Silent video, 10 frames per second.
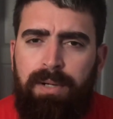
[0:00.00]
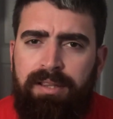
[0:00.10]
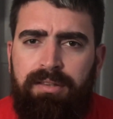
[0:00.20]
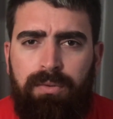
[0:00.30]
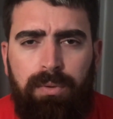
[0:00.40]

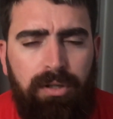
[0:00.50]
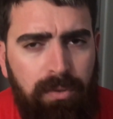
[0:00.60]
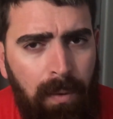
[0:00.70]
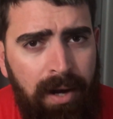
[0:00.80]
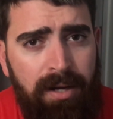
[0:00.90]
with your
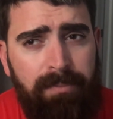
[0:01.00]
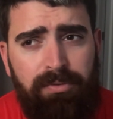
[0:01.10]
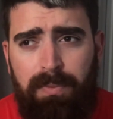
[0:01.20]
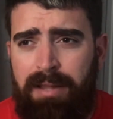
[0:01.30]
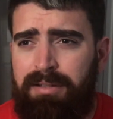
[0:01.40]

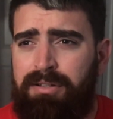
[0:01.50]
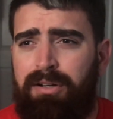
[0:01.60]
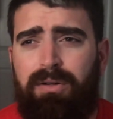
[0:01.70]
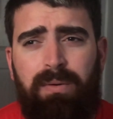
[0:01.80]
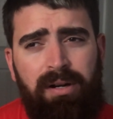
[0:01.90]
aquariums, whether
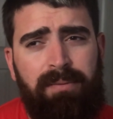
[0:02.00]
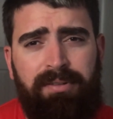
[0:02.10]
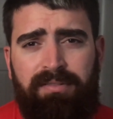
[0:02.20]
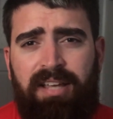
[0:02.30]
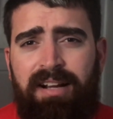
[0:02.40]
your aquariums
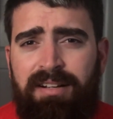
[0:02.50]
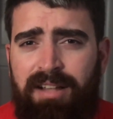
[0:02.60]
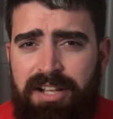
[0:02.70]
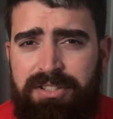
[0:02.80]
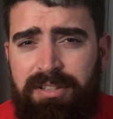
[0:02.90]
are
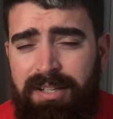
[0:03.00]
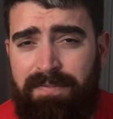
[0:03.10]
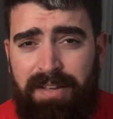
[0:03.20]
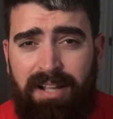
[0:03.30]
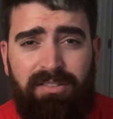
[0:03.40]
technologically
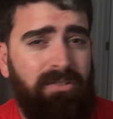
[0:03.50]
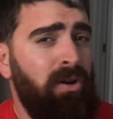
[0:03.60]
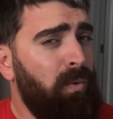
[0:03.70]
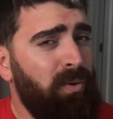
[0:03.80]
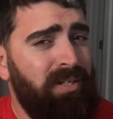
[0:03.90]
advanced
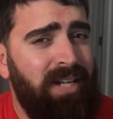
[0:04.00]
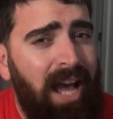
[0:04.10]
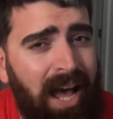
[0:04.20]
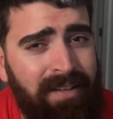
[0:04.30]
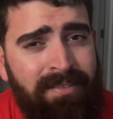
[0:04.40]
or
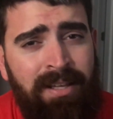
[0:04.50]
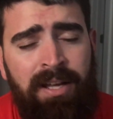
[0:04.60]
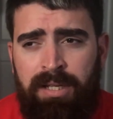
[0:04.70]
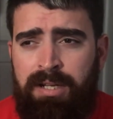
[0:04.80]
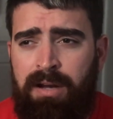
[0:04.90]
not.
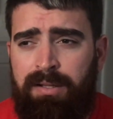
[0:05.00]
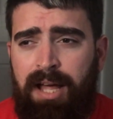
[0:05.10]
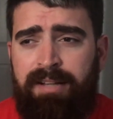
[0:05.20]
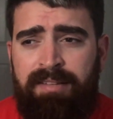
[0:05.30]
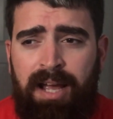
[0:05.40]
You know, a
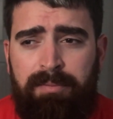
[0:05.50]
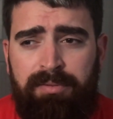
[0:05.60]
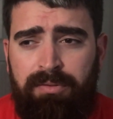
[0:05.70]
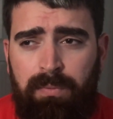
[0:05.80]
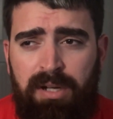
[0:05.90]
lot of
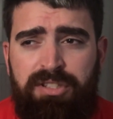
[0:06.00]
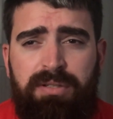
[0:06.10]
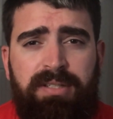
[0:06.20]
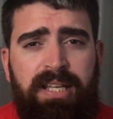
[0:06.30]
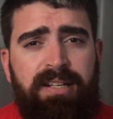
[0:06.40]
times, once
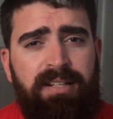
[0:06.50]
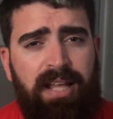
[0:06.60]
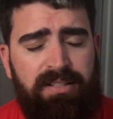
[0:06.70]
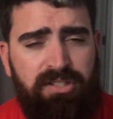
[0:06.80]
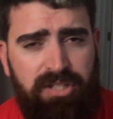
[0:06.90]
you get into
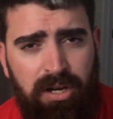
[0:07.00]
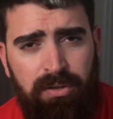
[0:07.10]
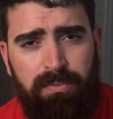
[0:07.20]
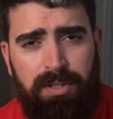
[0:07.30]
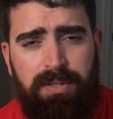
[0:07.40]
that
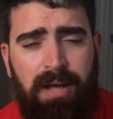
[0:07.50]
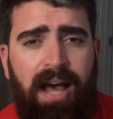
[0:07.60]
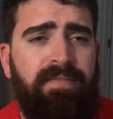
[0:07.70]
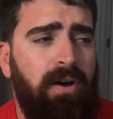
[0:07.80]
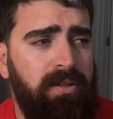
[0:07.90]
zone where you
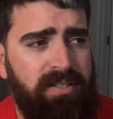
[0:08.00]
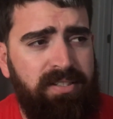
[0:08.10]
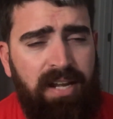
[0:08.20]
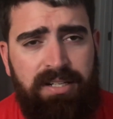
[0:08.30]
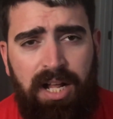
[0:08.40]
have all
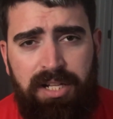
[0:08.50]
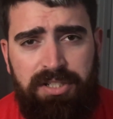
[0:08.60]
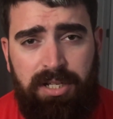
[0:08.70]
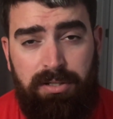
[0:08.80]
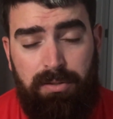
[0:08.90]
this
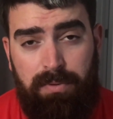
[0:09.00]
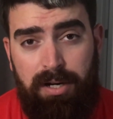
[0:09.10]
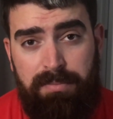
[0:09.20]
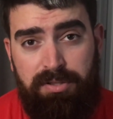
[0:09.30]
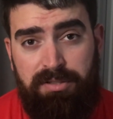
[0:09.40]
technology on your
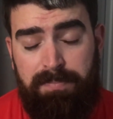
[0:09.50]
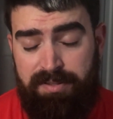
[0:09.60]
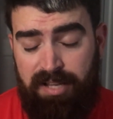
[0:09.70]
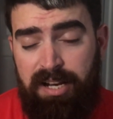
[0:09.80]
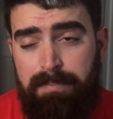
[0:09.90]
aquariums, you
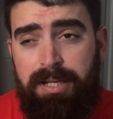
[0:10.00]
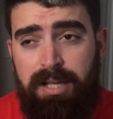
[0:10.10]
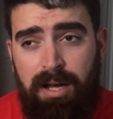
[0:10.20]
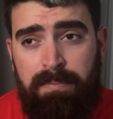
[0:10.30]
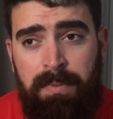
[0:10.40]
tend to
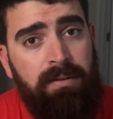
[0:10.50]
become